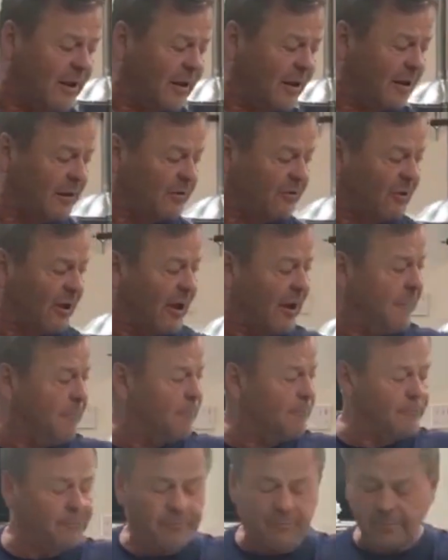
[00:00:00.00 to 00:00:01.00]
a little time
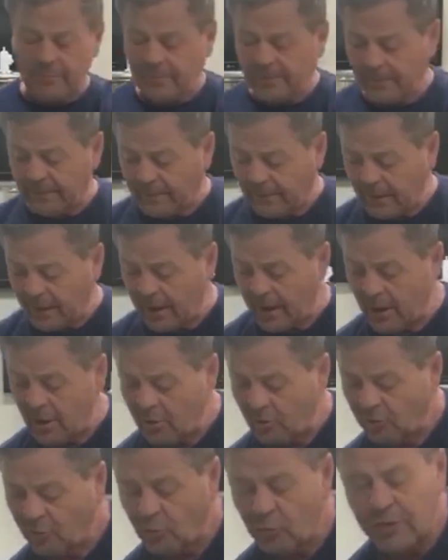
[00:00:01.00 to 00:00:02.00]

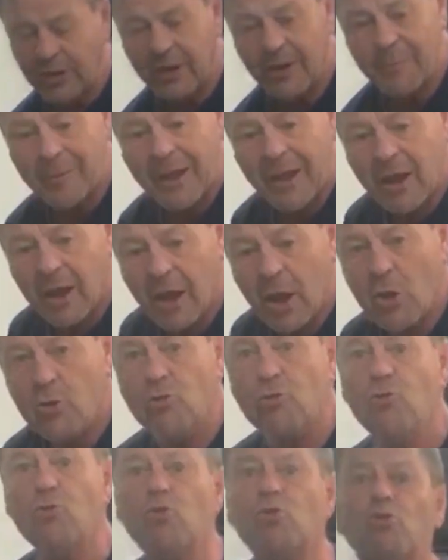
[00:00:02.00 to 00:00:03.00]
talking about a new